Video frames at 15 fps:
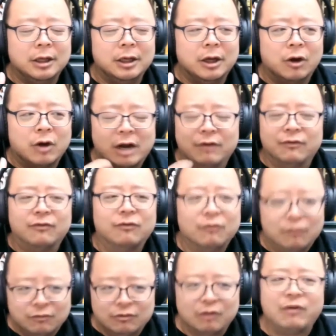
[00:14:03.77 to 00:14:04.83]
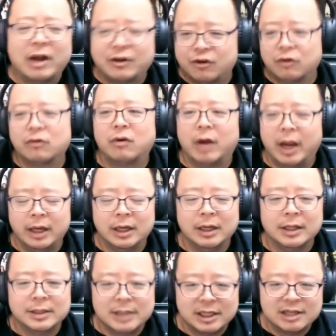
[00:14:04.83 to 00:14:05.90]
kind of the
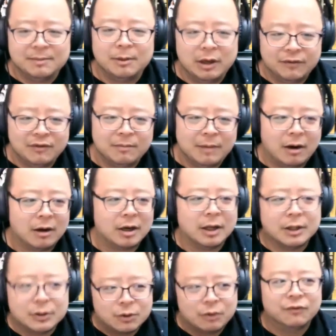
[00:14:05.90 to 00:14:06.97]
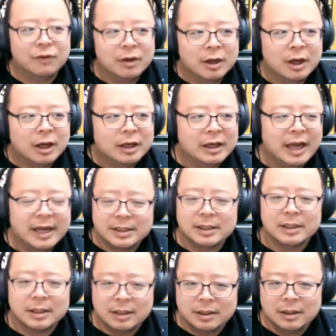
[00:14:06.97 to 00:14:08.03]
retrograde sensibility of America, the sort of
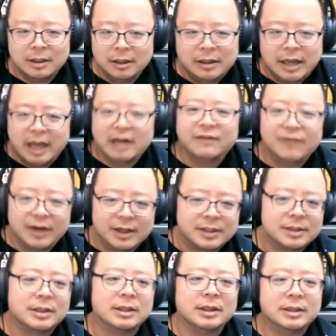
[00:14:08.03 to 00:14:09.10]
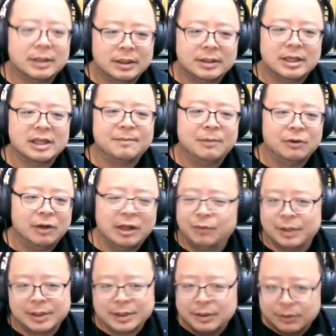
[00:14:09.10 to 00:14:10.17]
nascent nativist sensibility that
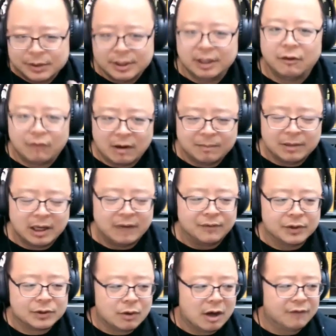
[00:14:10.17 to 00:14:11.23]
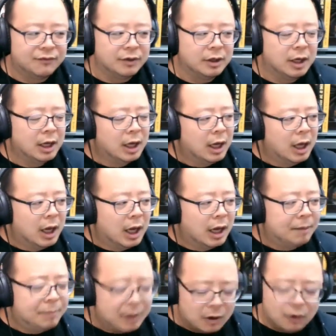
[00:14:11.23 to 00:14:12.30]
we still see erupting every so often,
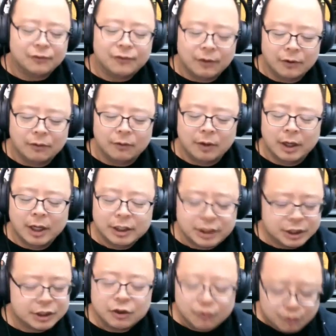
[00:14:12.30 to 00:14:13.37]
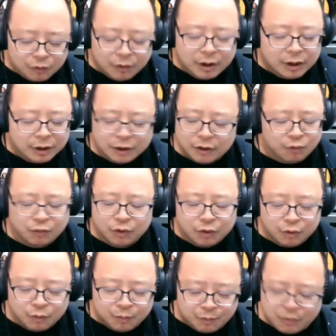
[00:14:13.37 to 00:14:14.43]
but also just
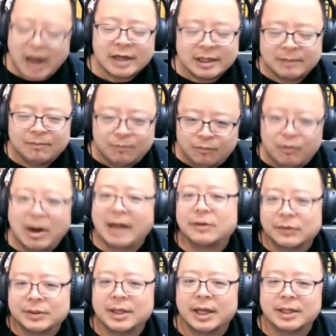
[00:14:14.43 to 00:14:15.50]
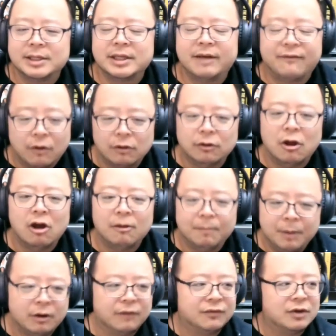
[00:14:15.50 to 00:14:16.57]
the practical sense that for a long
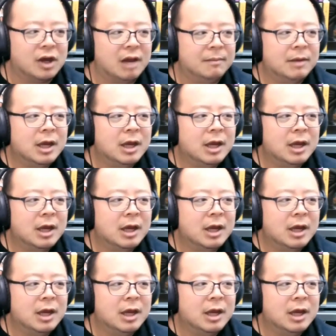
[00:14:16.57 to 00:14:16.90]
period of time,